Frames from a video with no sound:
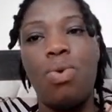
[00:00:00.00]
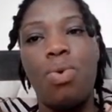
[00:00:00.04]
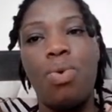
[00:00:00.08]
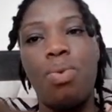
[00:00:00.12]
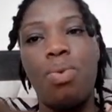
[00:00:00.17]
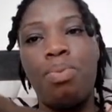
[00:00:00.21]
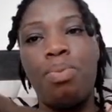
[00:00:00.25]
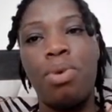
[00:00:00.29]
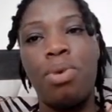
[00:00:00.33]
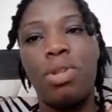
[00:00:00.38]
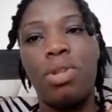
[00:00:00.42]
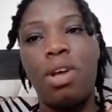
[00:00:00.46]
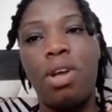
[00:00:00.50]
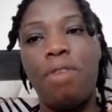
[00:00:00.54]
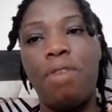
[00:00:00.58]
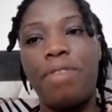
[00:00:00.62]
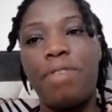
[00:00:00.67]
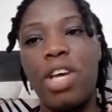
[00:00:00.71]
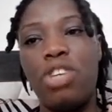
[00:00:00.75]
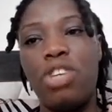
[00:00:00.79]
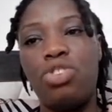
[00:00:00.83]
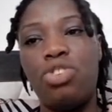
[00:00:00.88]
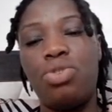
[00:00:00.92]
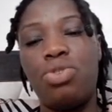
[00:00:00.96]
So
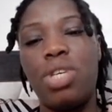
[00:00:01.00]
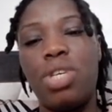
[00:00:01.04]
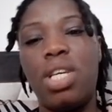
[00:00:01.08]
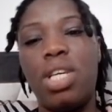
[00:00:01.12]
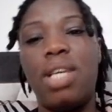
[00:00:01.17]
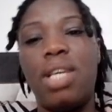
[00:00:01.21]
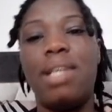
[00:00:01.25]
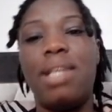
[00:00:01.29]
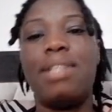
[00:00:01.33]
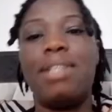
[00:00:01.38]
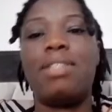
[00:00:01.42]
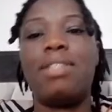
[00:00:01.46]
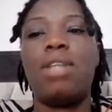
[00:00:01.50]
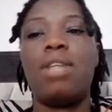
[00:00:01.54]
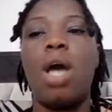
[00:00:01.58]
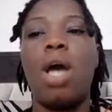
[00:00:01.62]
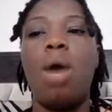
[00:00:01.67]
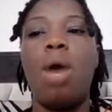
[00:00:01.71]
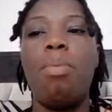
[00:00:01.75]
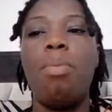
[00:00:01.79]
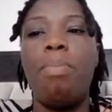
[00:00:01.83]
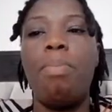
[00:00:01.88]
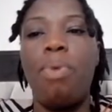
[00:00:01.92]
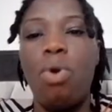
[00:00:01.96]
portal of entry
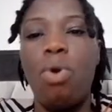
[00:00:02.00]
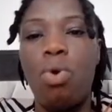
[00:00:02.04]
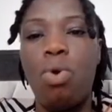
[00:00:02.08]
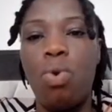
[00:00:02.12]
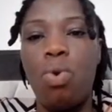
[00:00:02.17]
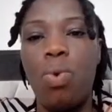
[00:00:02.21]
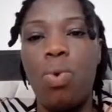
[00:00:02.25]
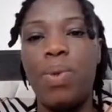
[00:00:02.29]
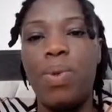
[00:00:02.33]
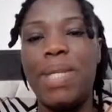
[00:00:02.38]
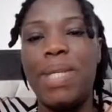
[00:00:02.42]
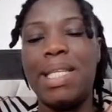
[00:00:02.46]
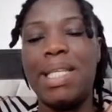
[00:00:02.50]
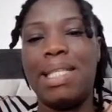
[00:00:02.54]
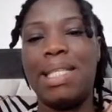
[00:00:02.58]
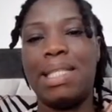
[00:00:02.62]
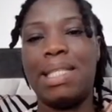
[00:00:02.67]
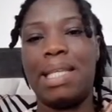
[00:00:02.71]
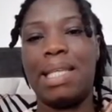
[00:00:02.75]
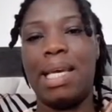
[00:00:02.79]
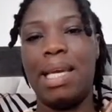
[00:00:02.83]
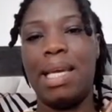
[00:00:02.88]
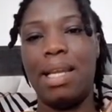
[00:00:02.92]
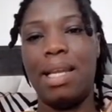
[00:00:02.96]
is
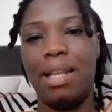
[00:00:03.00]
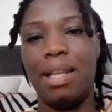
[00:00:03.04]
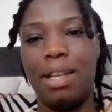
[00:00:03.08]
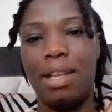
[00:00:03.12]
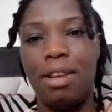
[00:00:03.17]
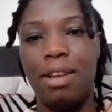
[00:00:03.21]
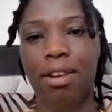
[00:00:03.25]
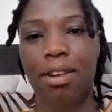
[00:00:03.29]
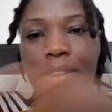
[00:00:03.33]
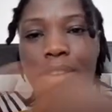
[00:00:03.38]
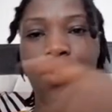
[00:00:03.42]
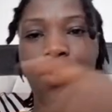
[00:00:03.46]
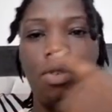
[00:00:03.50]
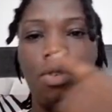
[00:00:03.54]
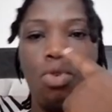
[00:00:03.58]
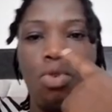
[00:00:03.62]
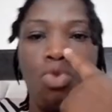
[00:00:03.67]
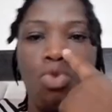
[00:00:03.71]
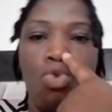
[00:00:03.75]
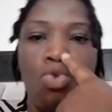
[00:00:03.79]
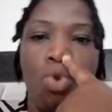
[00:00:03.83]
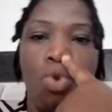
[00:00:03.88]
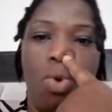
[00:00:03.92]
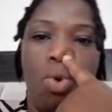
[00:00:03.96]
broken skin,
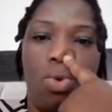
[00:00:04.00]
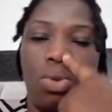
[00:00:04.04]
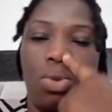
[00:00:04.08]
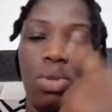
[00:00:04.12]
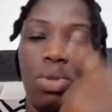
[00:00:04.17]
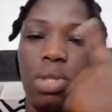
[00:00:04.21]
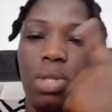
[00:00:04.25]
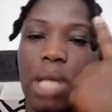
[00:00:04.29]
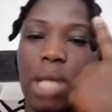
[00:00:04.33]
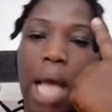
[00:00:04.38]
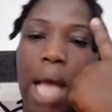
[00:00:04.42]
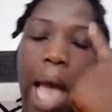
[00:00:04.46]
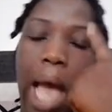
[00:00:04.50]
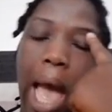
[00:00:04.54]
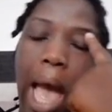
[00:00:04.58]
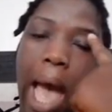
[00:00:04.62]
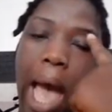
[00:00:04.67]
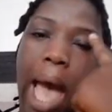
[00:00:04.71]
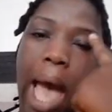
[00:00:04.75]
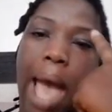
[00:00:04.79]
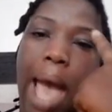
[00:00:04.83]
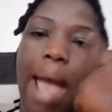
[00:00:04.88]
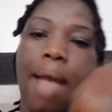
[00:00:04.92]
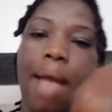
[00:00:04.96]
nose,
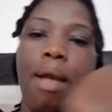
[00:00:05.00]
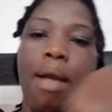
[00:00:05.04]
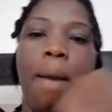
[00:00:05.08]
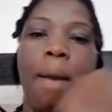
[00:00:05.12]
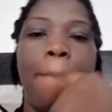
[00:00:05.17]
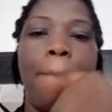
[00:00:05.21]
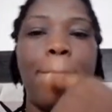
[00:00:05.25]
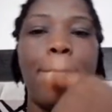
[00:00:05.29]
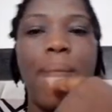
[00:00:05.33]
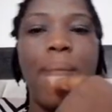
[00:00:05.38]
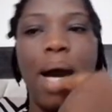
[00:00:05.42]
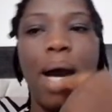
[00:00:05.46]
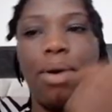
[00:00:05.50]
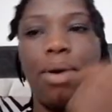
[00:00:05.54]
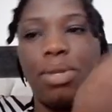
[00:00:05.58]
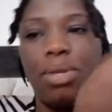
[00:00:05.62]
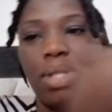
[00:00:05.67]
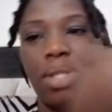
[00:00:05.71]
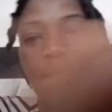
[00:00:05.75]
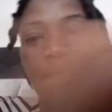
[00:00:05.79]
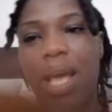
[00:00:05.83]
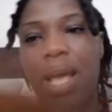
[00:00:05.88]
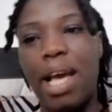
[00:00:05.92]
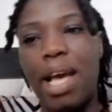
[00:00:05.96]
eye,
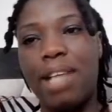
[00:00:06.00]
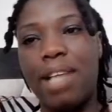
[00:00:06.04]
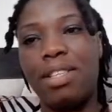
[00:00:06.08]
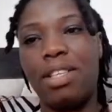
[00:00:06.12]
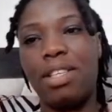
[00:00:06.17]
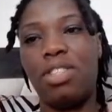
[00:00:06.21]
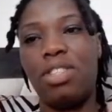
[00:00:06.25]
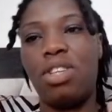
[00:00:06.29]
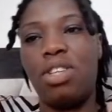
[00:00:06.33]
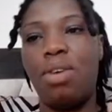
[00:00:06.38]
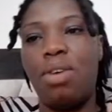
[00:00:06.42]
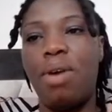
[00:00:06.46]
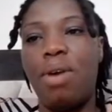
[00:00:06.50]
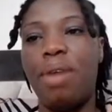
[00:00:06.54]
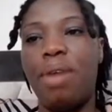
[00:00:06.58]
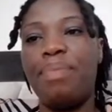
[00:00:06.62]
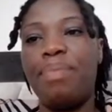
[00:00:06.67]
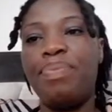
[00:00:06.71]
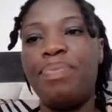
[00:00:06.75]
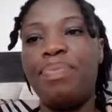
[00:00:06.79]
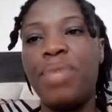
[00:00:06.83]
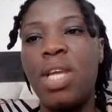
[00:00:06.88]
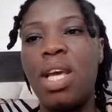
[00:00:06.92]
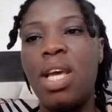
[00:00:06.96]
mouth,
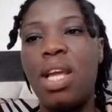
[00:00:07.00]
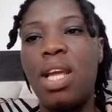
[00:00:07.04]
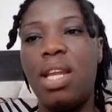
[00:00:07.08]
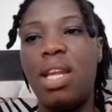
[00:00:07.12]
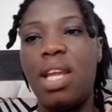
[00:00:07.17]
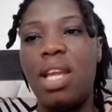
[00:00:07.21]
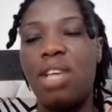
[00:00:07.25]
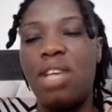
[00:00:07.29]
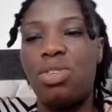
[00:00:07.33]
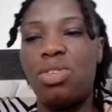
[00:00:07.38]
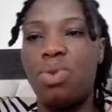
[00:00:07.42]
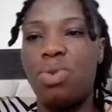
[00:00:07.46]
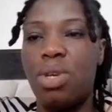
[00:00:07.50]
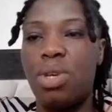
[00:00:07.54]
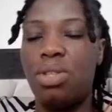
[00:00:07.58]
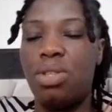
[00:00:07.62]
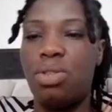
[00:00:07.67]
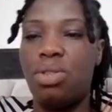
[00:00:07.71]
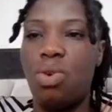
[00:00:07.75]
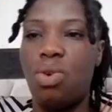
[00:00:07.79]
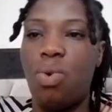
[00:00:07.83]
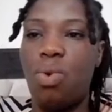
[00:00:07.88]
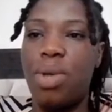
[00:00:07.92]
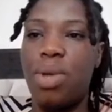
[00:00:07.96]
etc.
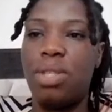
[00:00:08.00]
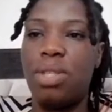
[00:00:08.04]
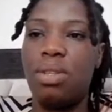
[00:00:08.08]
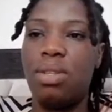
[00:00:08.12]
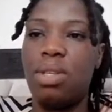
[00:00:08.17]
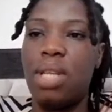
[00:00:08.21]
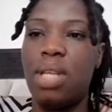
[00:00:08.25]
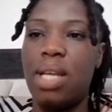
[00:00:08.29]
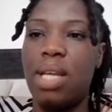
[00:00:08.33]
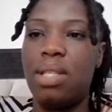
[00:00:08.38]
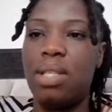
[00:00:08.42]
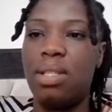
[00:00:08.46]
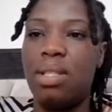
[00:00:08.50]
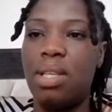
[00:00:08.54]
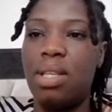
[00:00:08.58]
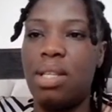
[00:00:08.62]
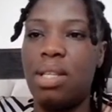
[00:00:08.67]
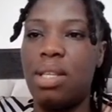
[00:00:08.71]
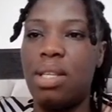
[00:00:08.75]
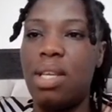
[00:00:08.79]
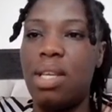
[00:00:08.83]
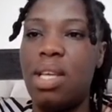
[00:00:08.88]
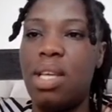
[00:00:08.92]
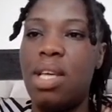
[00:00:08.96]
Next question, question
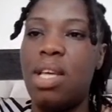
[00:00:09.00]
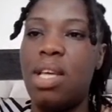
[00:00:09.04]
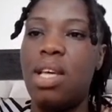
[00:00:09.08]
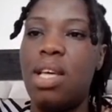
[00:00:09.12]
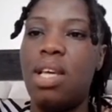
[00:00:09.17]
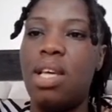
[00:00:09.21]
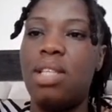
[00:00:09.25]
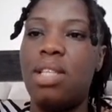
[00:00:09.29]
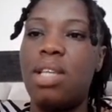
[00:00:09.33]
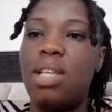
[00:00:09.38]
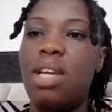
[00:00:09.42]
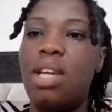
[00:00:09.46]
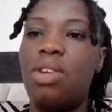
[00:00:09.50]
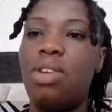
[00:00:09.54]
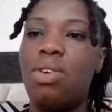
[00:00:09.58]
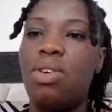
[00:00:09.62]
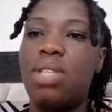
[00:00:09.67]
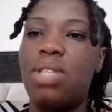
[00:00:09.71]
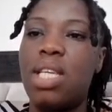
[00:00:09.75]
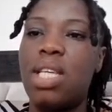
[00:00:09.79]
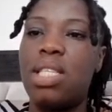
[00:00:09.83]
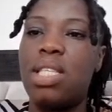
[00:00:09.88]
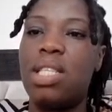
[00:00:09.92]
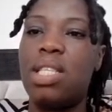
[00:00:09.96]
19. He
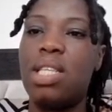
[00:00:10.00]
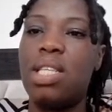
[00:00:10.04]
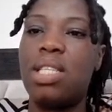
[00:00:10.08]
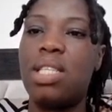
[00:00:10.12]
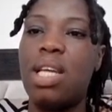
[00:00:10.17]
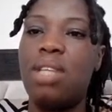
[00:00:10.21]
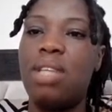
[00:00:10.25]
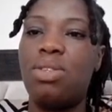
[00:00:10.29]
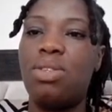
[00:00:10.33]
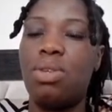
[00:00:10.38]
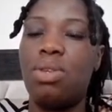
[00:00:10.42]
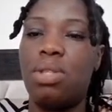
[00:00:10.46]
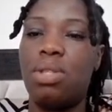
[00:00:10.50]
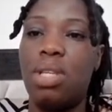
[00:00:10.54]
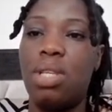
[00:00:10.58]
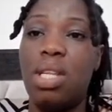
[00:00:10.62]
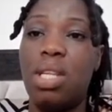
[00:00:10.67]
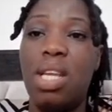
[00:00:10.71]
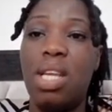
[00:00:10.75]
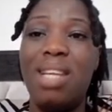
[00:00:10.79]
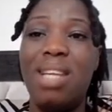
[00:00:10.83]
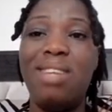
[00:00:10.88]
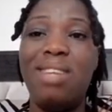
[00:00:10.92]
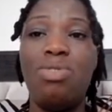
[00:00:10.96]
said a nurse accidentally
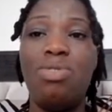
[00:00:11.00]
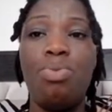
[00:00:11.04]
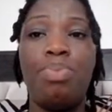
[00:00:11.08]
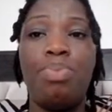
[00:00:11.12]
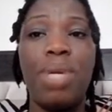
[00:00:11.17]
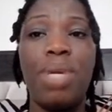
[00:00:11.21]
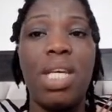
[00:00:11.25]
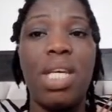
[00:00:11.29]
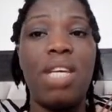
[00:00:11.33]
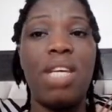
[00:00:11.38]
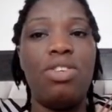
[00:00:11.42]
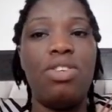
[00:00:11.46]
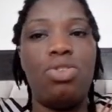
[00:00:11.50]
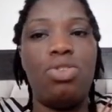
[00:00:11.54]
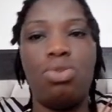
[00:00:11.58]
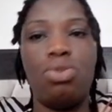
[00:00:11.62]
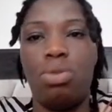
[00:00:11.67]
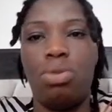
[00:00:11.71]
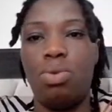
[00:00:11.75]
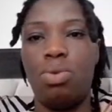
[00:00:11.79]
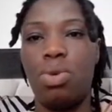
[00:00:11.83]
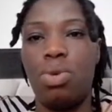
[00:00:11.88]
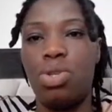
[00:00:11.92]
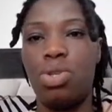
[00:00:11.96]
sustained a needle prick
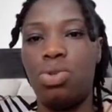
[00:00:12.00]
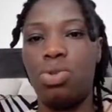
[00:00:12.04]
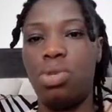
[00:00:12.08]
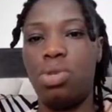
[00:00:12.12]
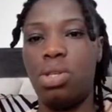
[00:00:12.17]
injury.